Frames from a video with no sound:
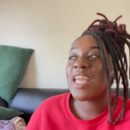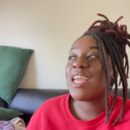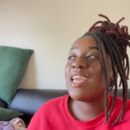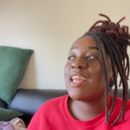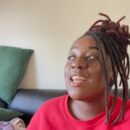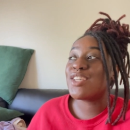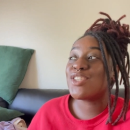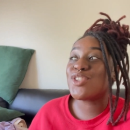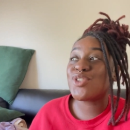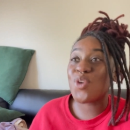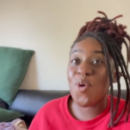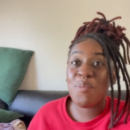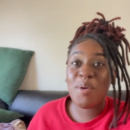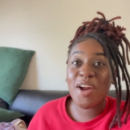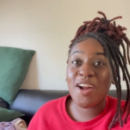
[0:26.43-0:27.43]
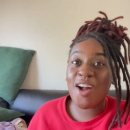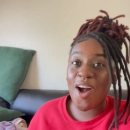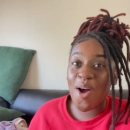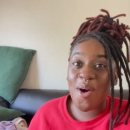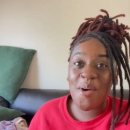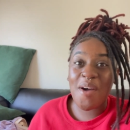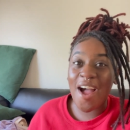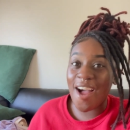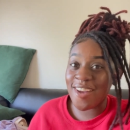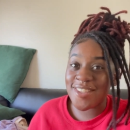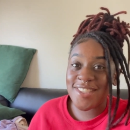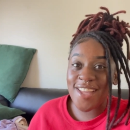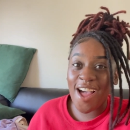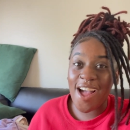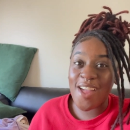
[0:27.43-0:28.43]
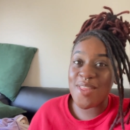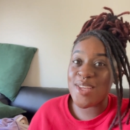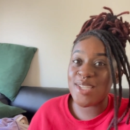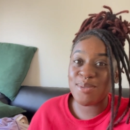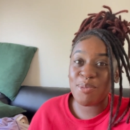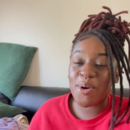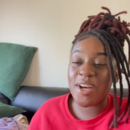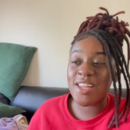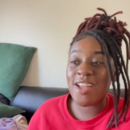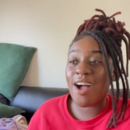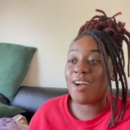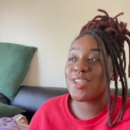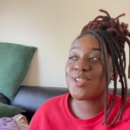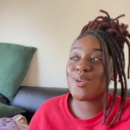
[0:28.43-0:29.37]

It is super cold outside this morning, y'all.